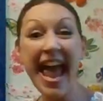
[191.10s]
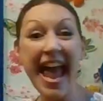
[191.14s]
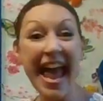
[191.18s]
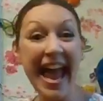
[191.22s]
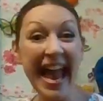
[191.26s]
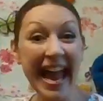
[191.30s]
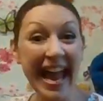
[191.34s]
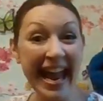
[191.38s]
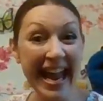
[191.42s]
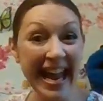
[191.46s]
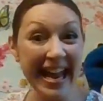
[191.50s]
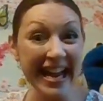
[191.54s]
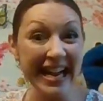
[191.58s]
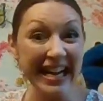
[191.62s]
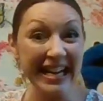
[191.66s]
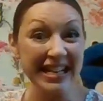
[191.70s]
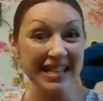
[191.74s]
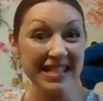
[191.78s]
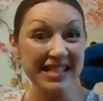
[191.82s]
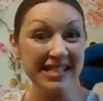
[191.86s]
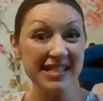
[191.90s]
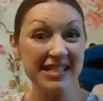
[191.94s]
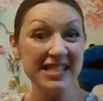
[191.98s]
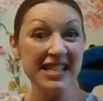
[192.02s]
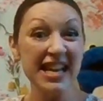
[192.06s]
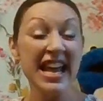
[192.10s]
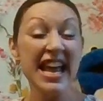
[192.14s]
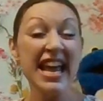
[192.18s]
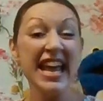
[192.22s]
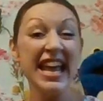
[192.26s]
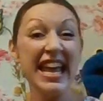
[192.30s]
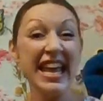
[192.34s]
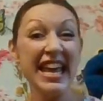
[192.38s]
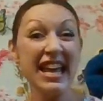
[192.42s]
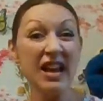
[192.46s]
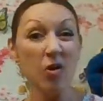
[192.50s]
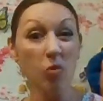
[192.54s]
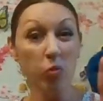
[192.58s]
and
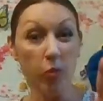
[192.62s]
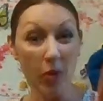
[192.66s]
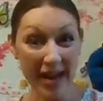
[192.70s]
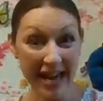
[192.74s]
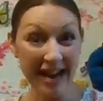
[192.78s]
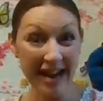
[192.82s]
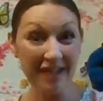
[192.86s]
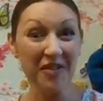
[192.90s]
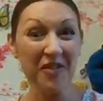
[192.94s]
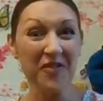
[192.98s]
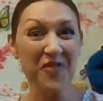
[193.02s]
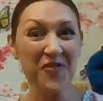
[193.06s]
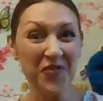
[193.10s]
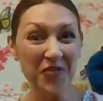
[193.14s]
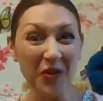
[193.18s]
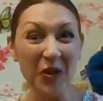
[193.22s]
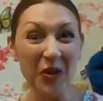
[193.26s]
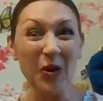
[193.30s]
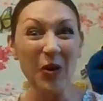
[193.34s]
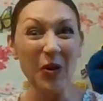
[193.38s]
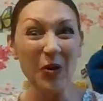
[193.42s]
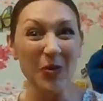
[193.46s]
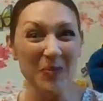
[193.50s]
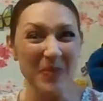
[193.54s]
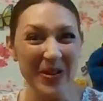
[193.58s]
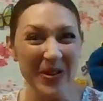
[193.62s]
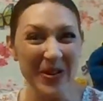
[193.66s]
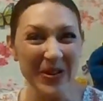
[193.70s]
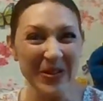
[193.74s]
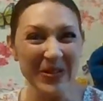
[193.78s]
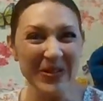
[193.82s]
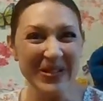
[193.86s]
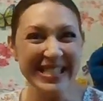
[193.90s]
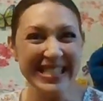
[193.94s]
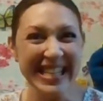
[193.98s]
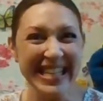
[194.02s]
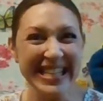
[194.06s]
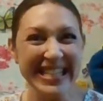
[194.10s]
we have a full
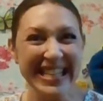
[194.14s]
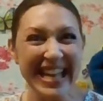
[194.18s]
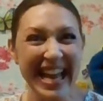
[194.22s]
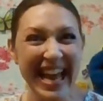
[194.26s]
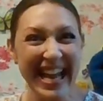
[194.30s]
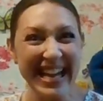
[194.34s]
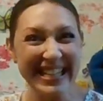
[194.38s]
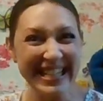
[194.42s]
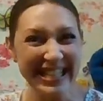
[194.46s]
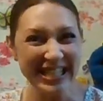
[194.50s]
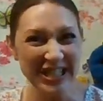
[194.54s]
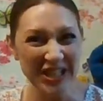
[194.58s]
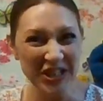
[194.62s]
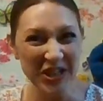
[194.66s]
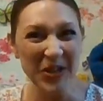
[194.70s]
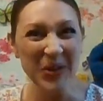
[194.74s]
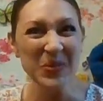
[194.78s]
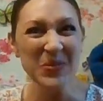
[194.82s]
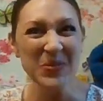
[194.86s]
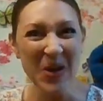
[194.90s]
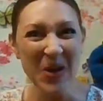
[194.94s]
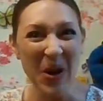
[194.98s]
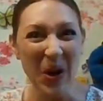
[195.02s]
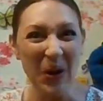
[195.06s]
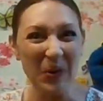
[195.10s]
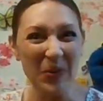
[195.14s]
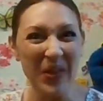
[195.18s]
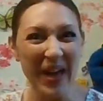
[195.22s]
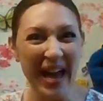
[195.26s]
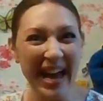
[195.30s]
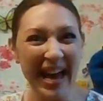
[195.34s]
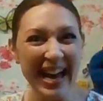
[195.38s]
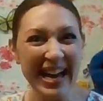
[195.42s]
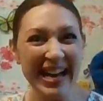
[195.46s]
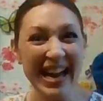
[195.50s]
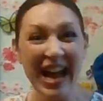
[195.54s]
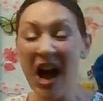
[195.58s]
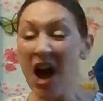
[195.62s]
moon today. Did you know
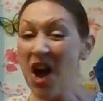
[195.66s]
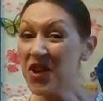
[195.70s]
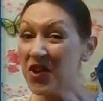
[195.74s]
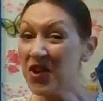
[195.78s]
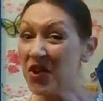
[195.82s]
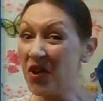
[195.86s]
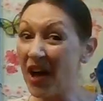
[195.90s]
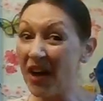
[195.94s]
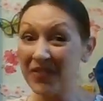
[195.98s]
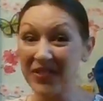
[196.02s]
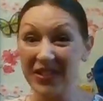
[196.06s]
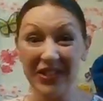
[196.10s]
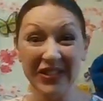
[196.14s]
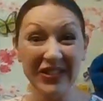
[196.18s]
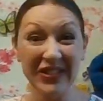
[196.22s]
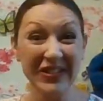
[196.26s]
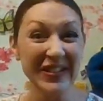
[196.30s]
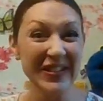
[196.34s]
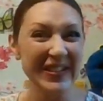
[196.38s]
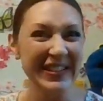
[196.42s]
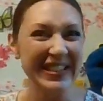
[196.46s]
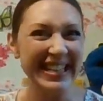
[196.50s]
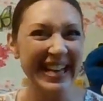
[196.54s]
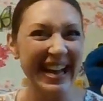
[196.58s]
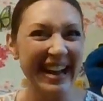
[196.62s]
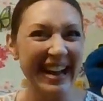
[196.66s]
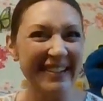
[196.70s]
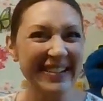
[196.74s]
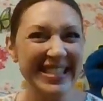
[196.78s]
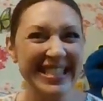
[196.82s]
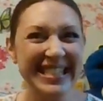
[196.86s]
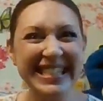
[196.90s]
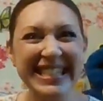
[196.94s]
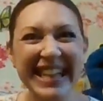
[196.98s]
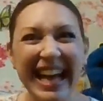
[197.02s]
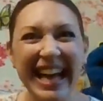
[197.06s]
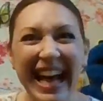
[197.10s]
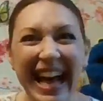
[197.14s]
that? You'll have to look
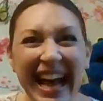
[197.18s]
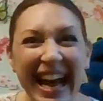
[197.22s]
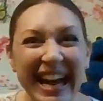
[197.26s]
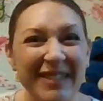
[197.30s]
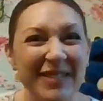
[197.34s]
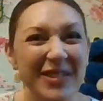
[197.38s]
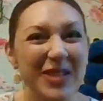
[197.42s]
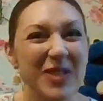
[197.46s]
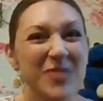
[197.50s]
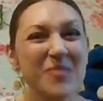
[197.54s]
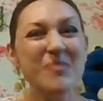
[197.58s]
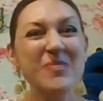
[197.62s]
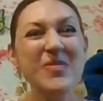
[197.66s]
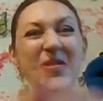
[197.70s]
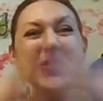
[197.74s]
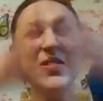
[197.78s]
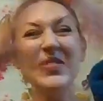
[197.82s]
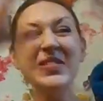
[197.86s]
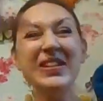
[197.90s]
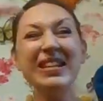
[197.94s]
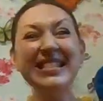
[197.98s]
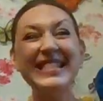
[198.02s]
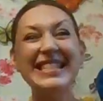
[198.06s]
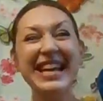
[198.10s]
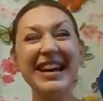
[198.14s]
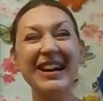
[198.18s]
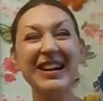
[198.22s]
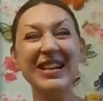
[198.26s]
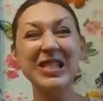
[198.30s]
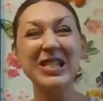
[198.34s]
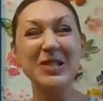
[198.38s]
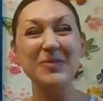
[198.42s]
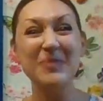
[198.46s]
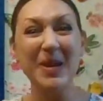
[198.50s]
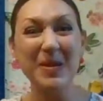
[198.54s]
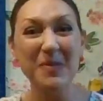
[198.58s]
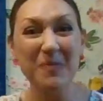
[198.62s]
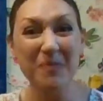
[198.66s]
outside, and the moon is there. It's
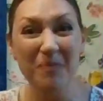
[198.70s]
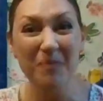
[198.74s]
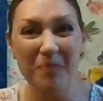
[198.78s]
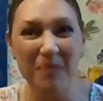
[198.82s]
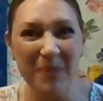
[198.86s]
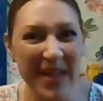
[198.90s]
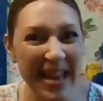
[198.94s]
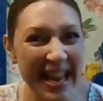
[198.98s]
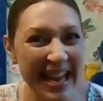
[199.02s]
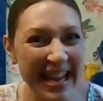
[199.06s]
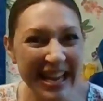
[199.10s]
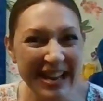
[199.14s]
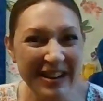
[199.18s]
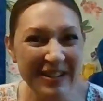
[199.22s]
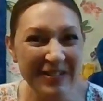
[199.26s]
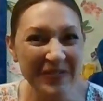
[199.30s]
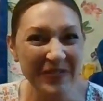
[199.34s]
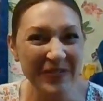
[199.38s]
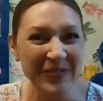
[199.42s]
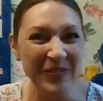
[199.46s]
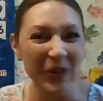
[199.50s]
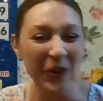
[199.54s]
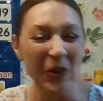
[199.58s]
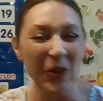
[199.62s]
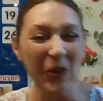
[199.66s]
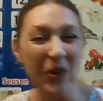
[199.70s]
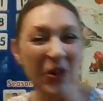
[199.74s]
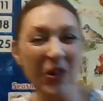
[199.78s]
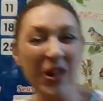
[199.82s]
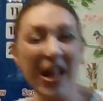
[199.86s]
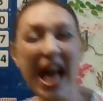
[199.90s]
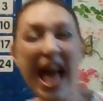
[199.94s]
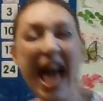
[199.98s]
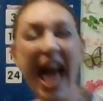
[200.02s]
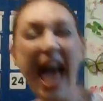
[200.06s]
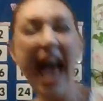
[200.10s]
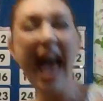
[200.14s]
going to be big and full,